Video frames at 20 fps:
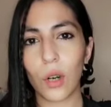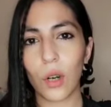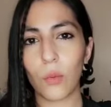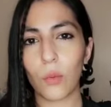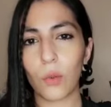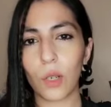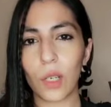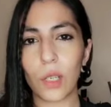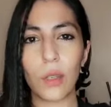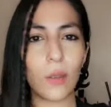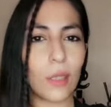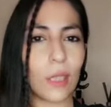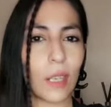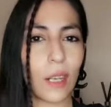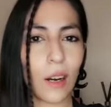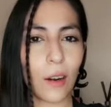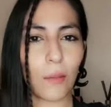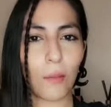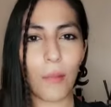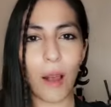we're
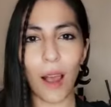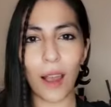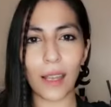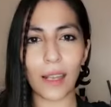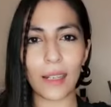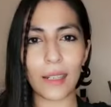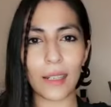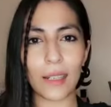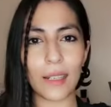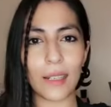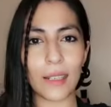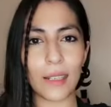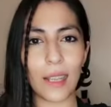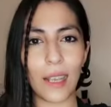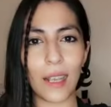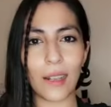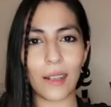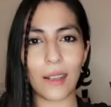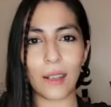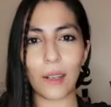using our minds
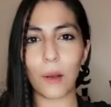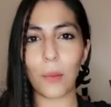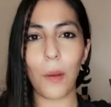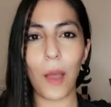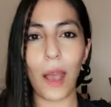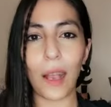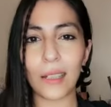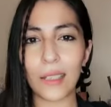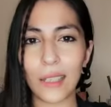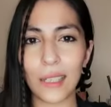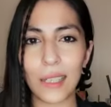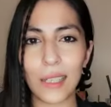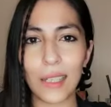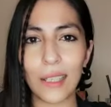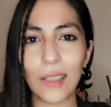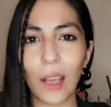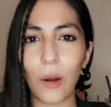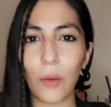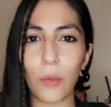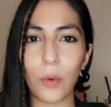in the capacity
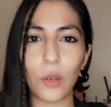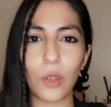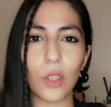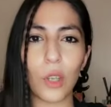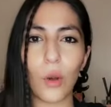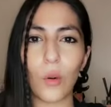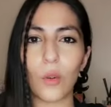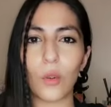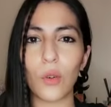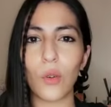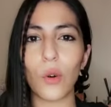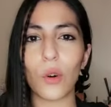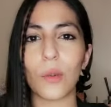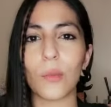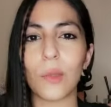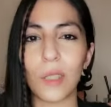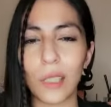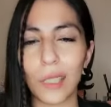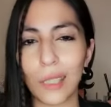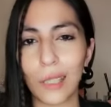that we don't
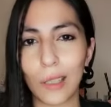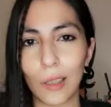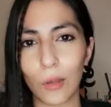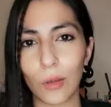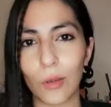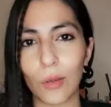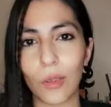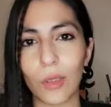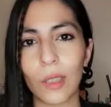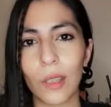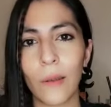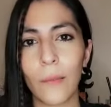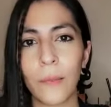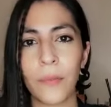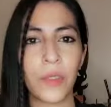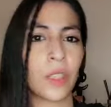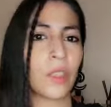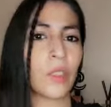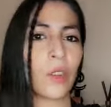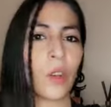normally use.
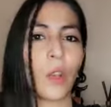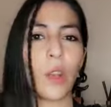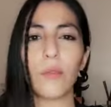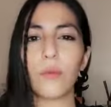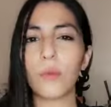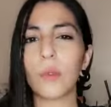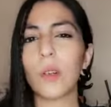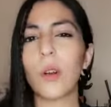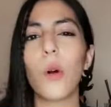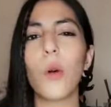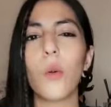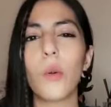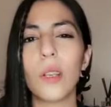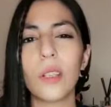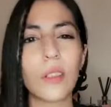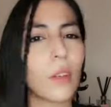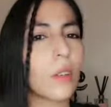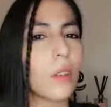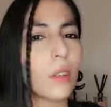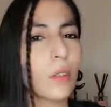So if we're
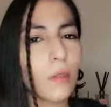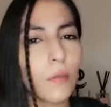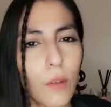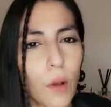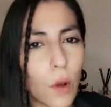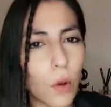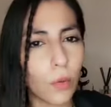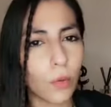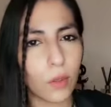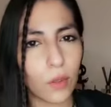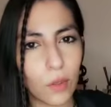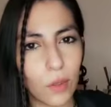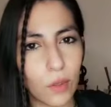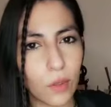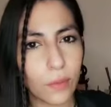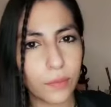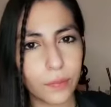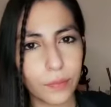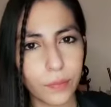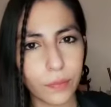always on our
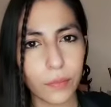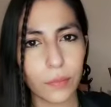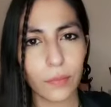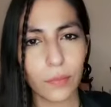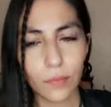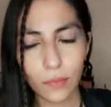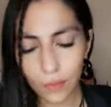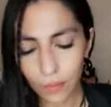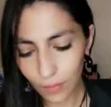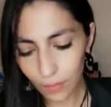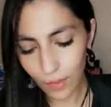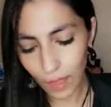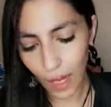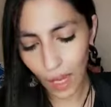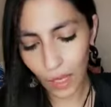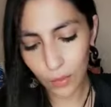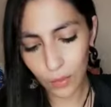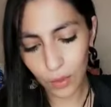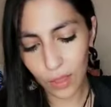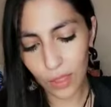phones
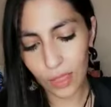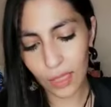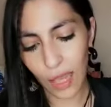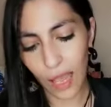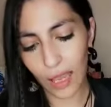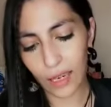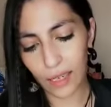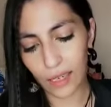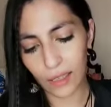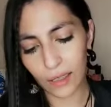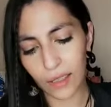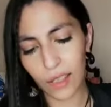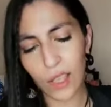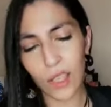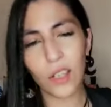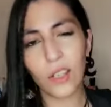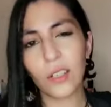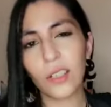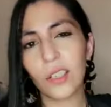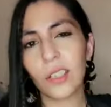and we're scanning,
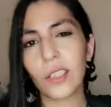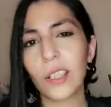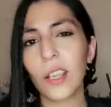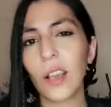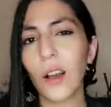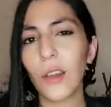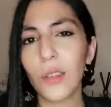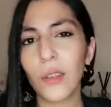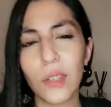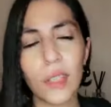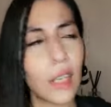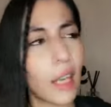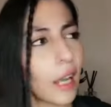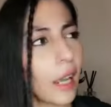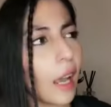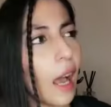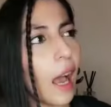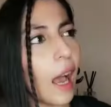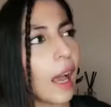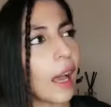just the other
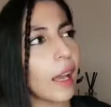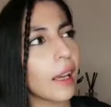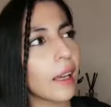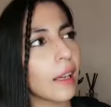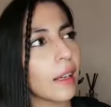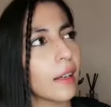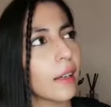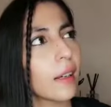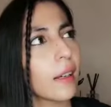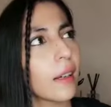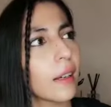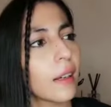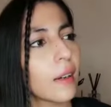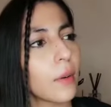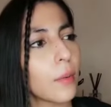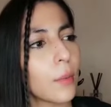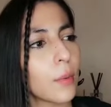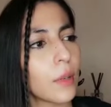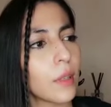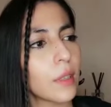day I
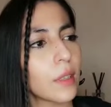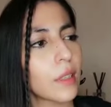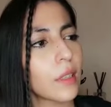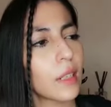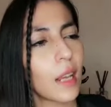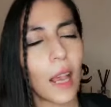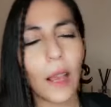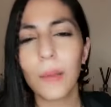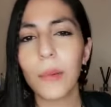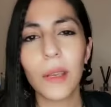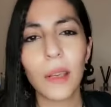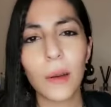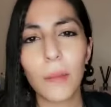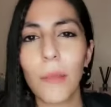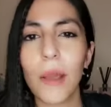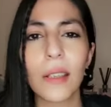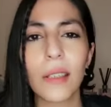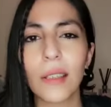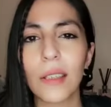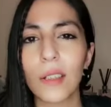was typing a
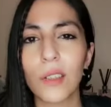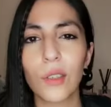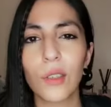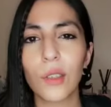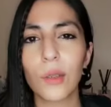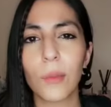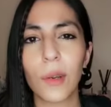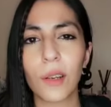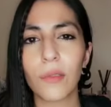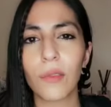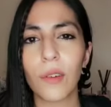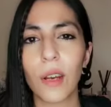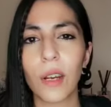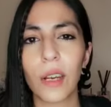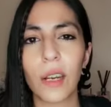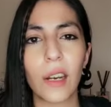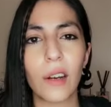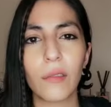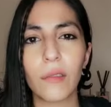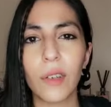message to my friend
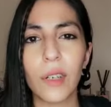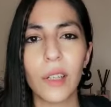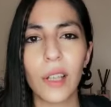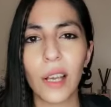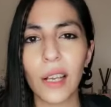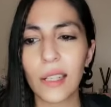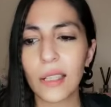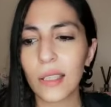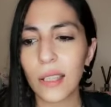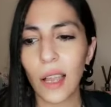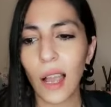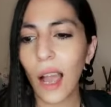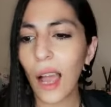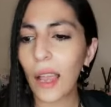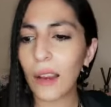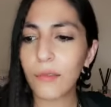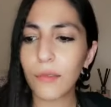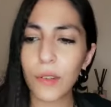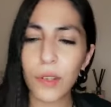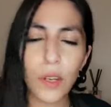and I realized
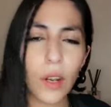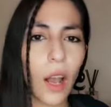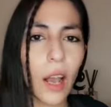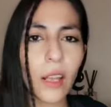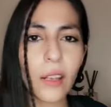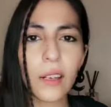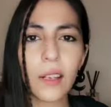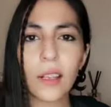I forgot